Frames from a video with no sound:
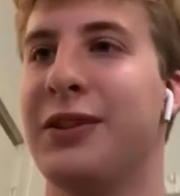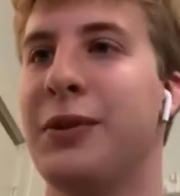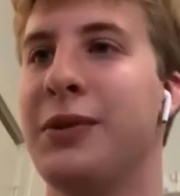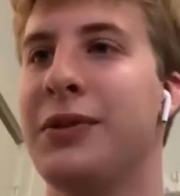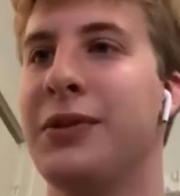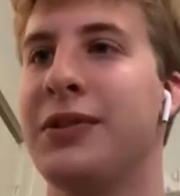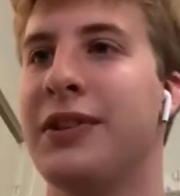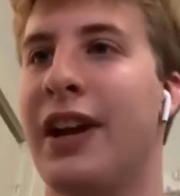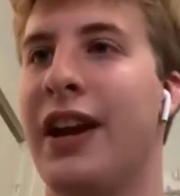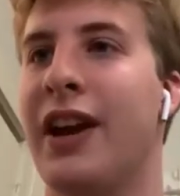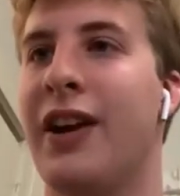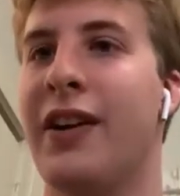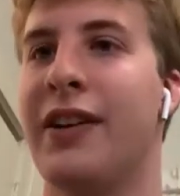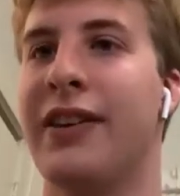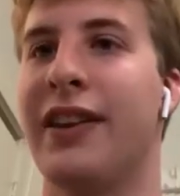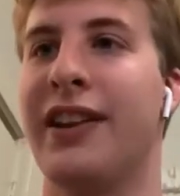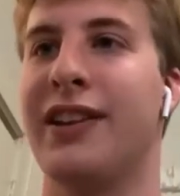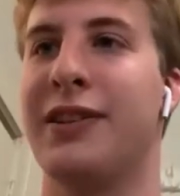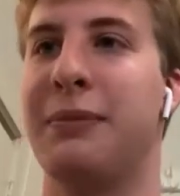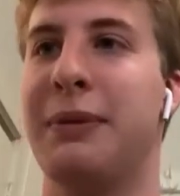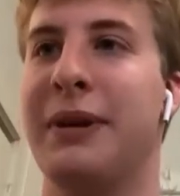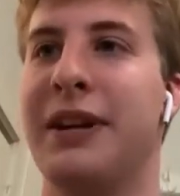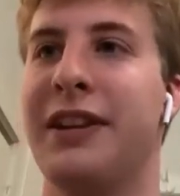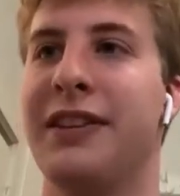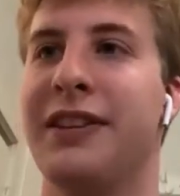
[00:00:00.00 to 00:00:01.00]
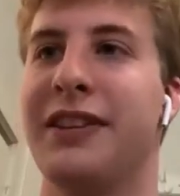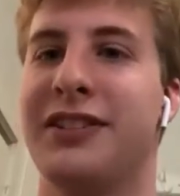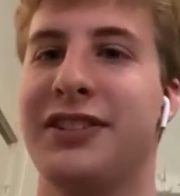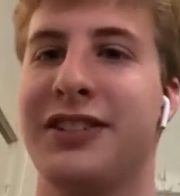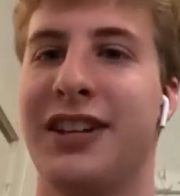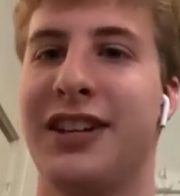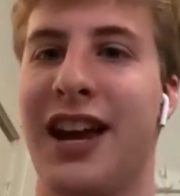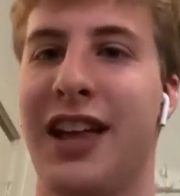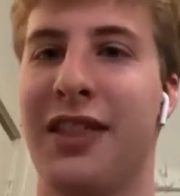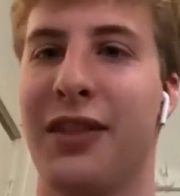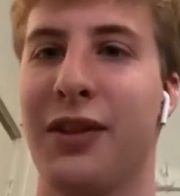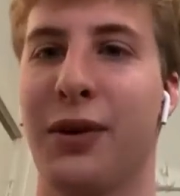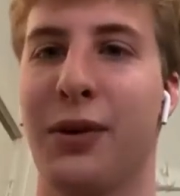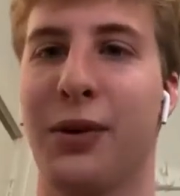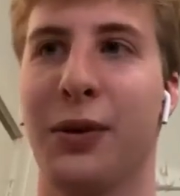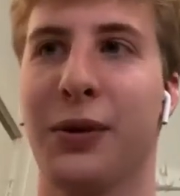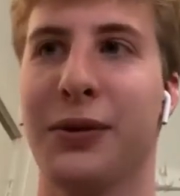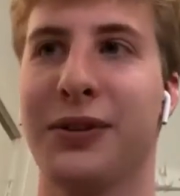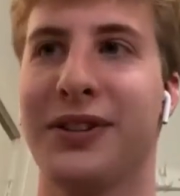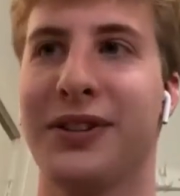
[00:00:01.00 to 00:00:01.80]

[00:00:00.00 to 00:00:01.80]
Who's Aaron that's been in this chat the whole